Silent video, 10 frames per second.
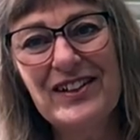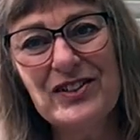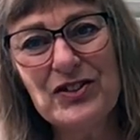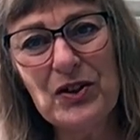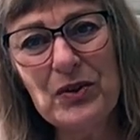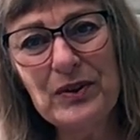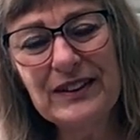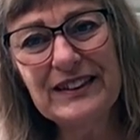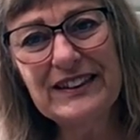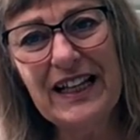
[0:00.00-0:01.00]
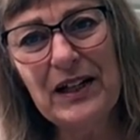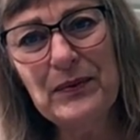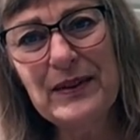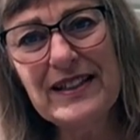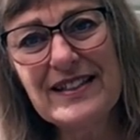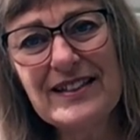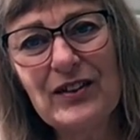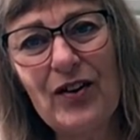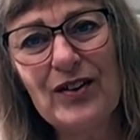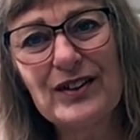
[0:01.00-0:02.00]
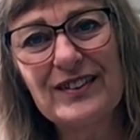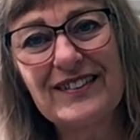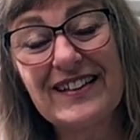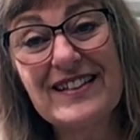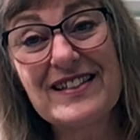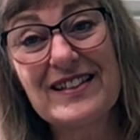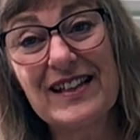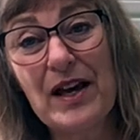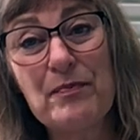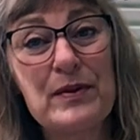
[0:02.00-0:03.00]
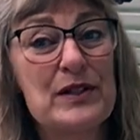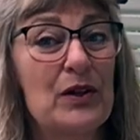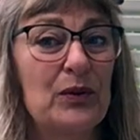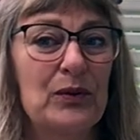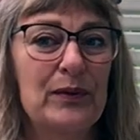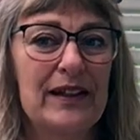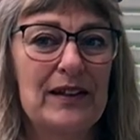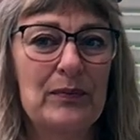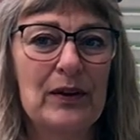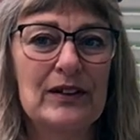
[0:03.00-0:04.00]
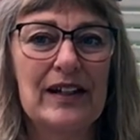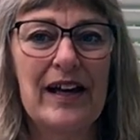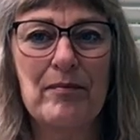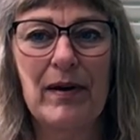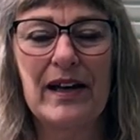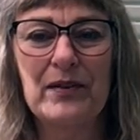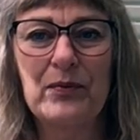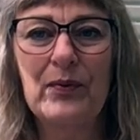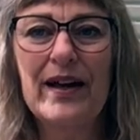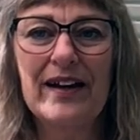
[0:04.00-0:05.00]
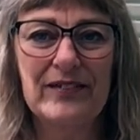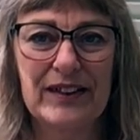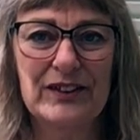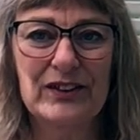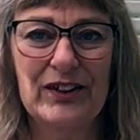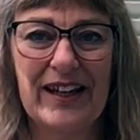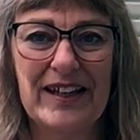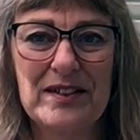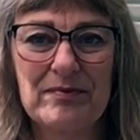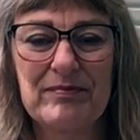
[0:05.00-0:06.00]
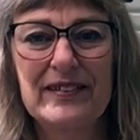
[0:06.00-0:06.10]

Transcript: So shall we start this episode with what am I wearing today?